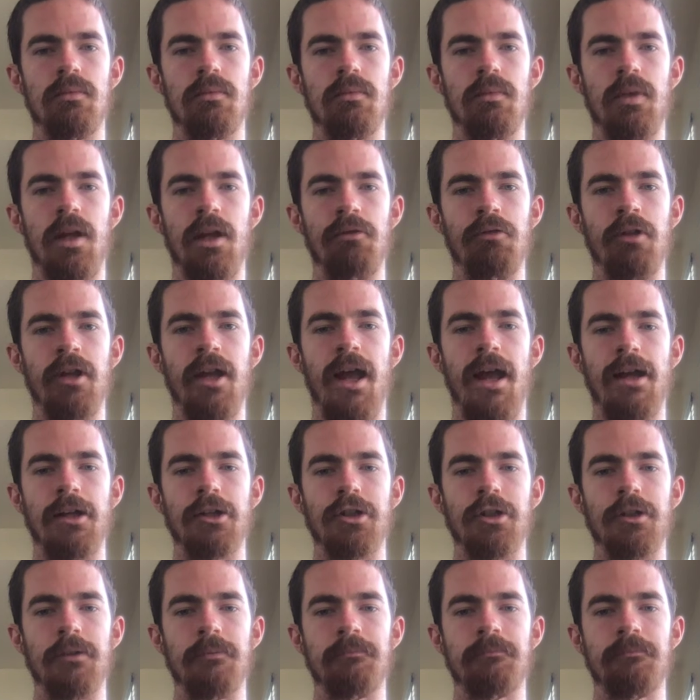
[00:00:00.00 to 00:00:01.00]
a
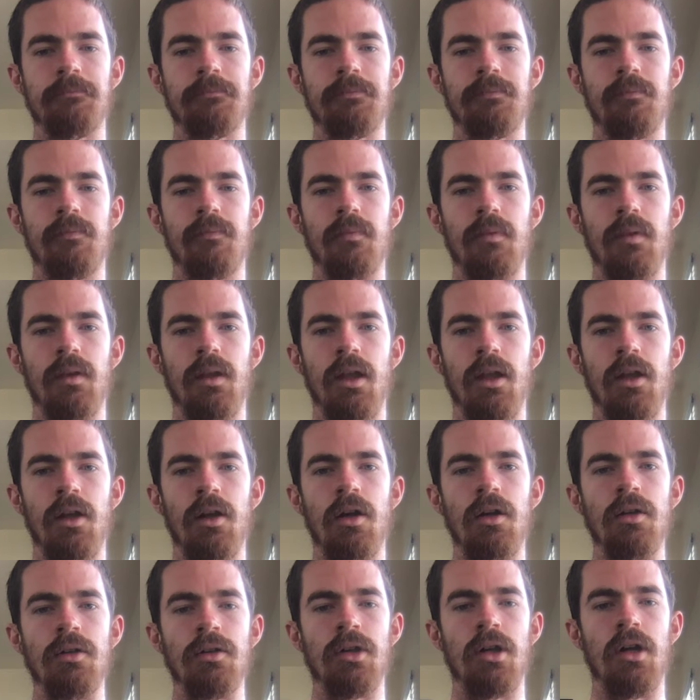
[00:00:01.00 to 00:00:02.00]
reaction. An
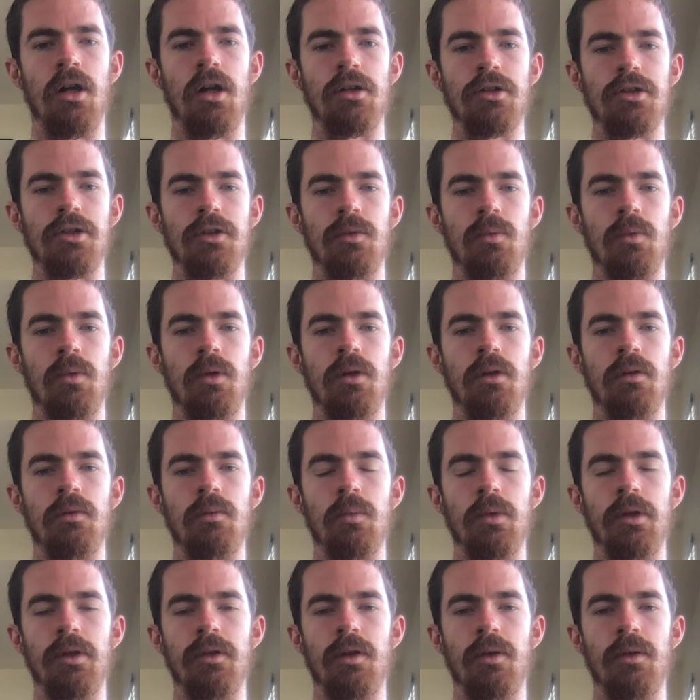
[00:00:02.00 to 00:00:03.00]
unconscious one,
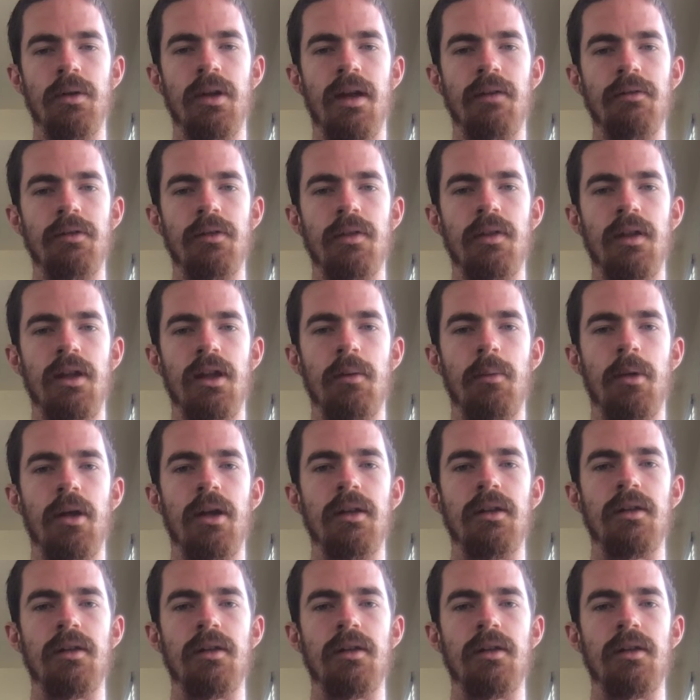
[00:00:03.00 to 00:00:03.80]
we don't have to think about it.